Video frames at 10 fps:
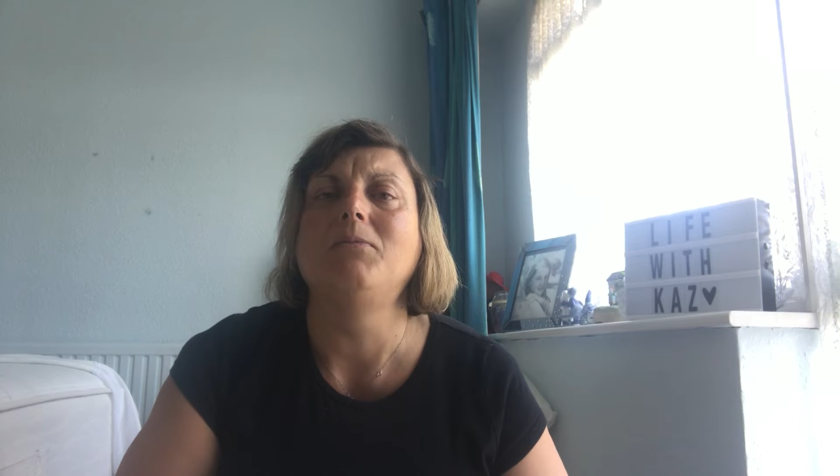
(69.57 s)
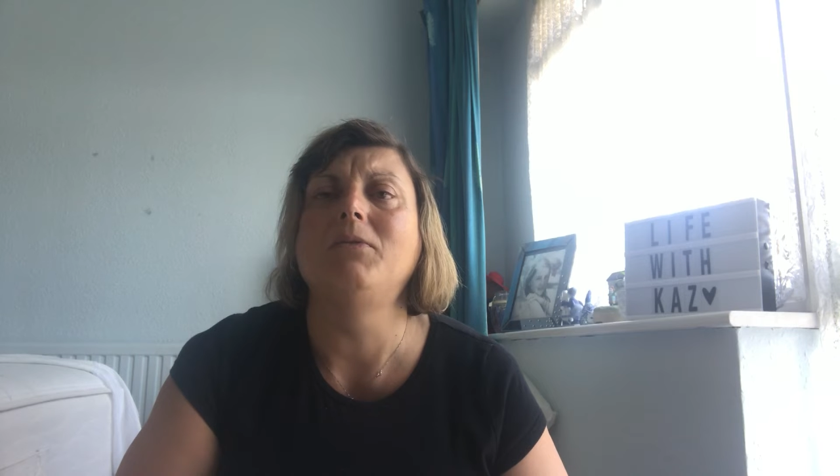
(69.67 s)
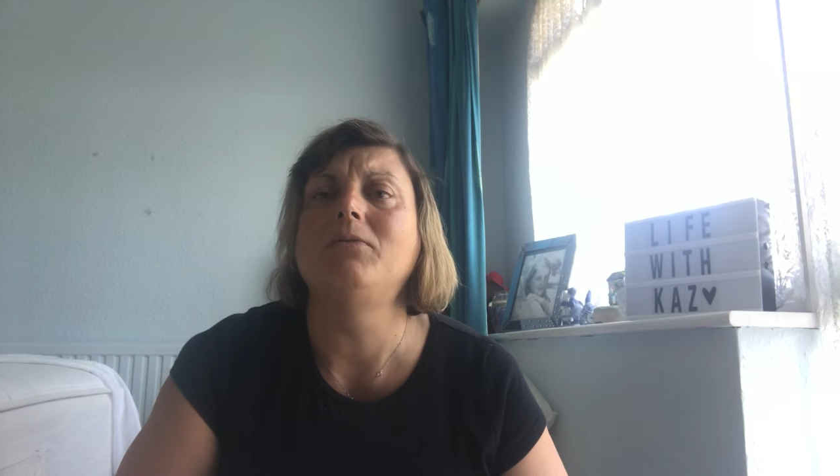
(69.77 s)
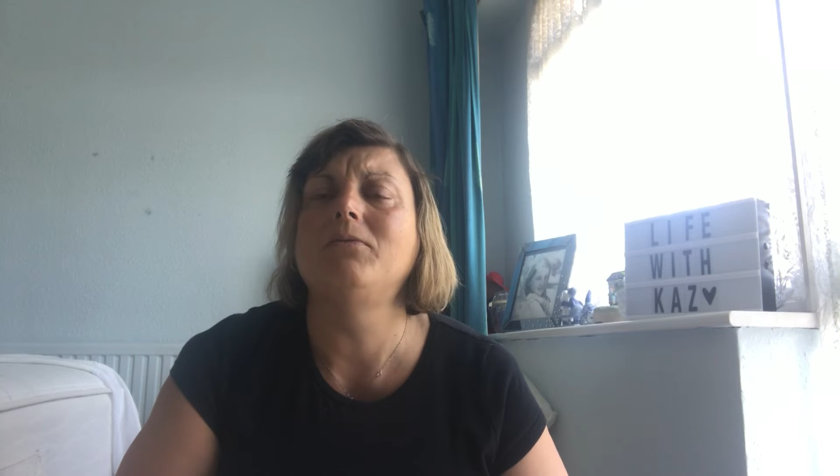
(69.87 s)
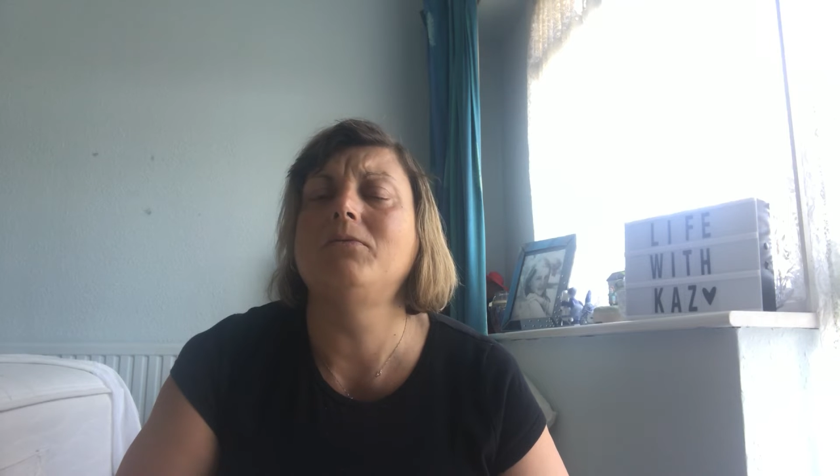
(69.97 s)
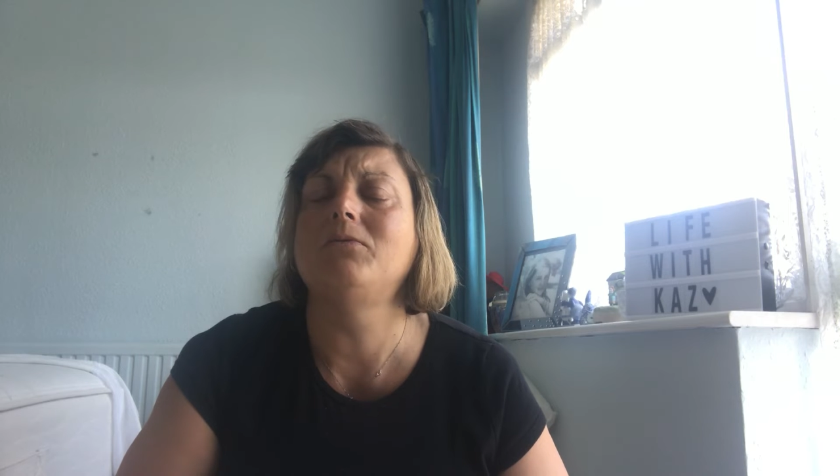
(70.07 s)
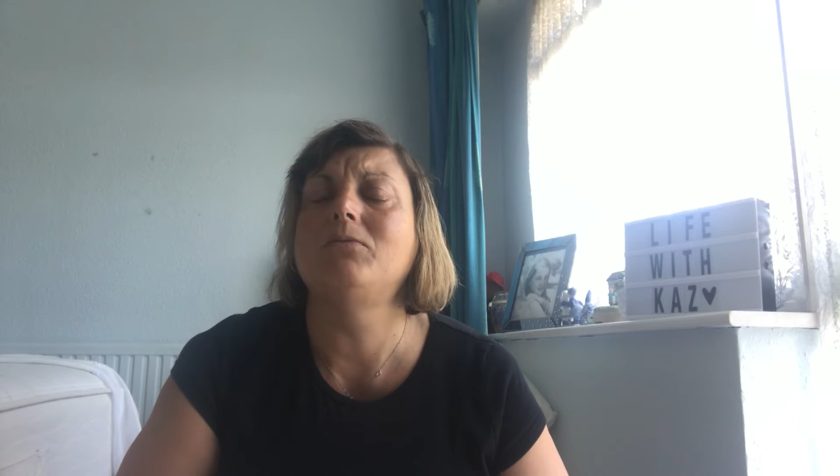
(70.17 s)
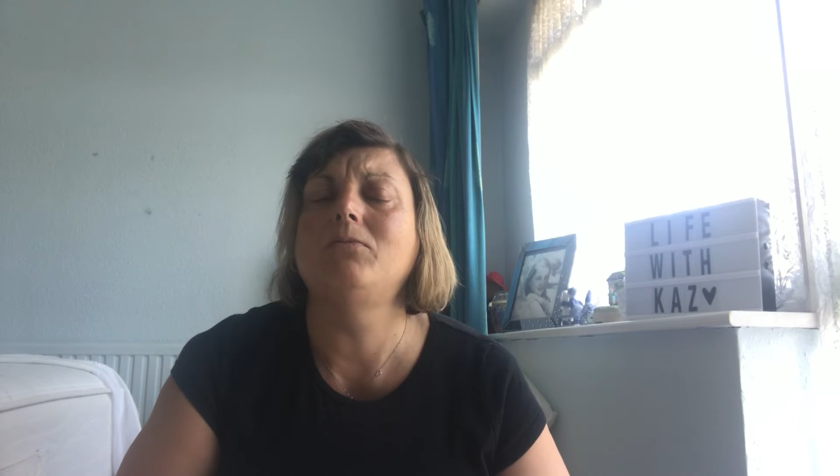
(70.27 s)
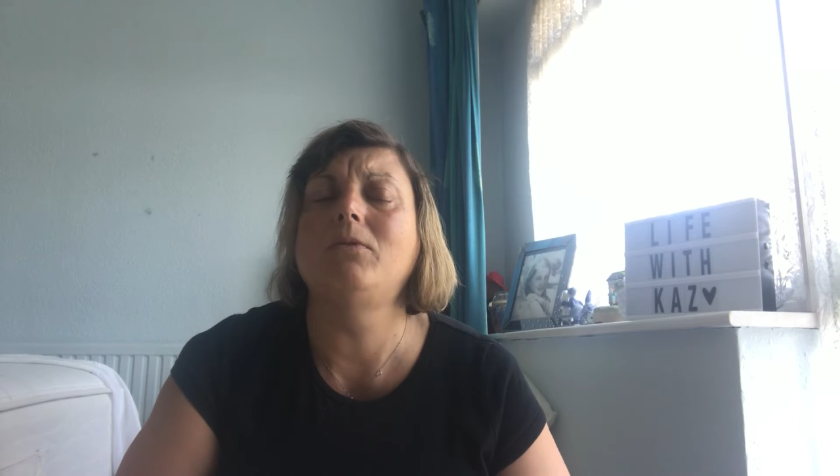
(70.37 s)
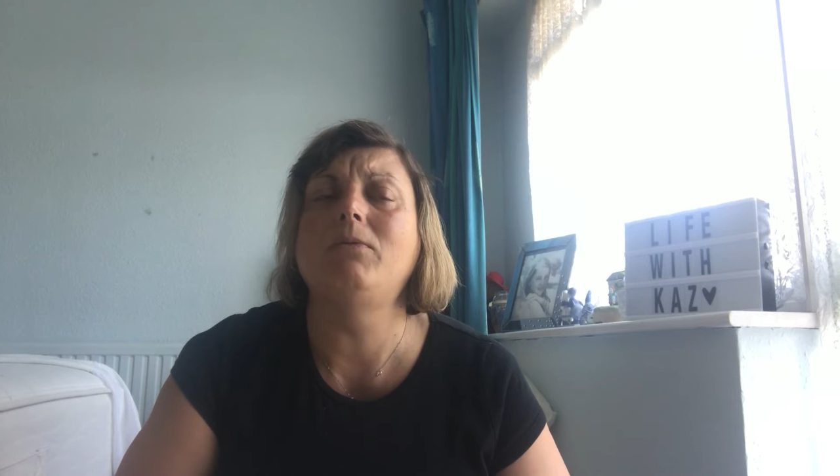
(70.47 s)
But
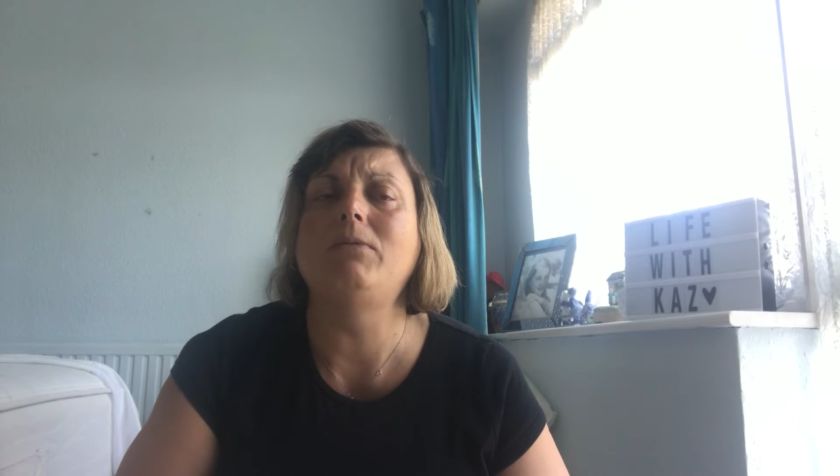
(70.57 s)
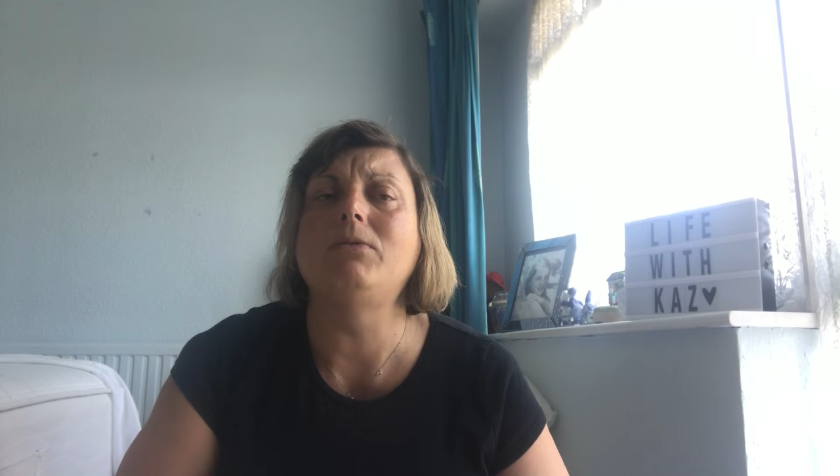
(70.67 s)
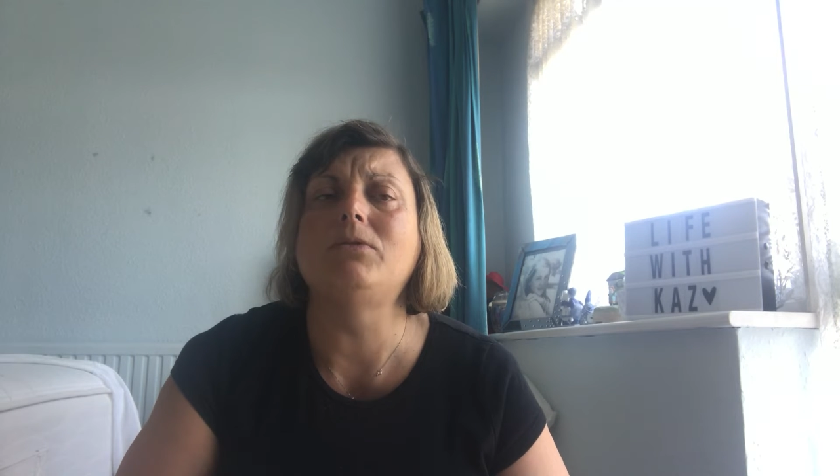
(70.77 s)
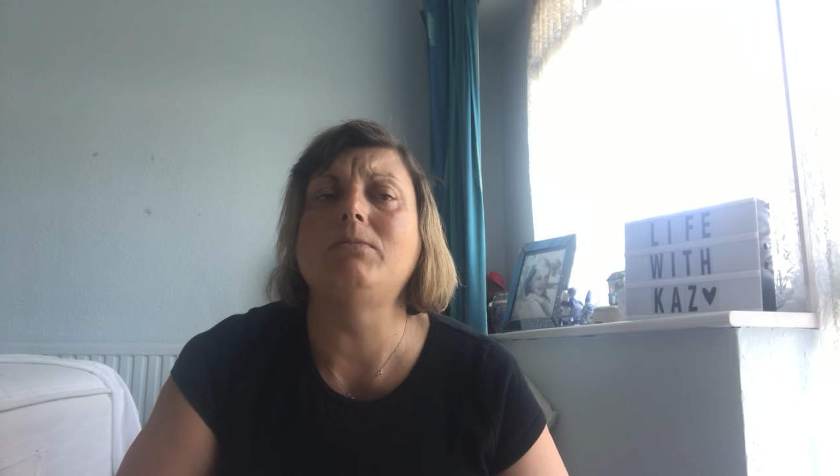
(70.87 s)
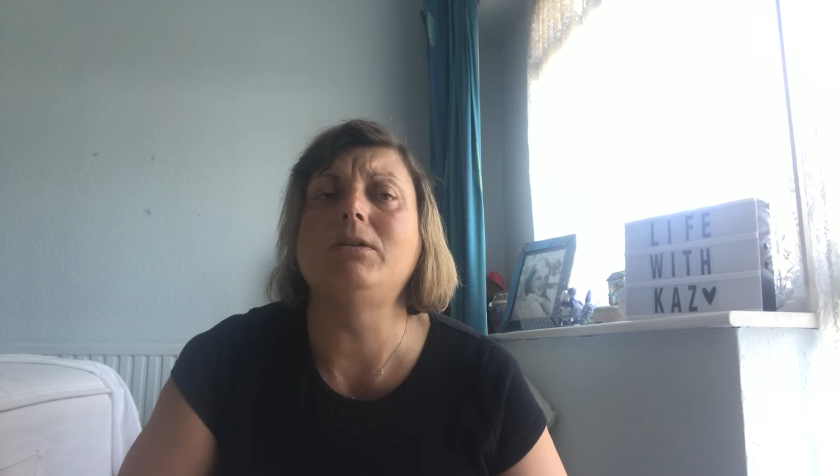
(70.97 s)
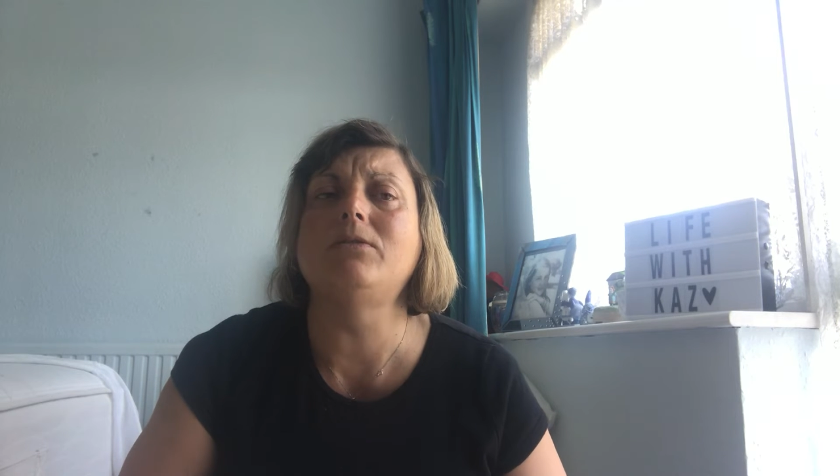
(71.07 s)
with the Weight Watchers meeting,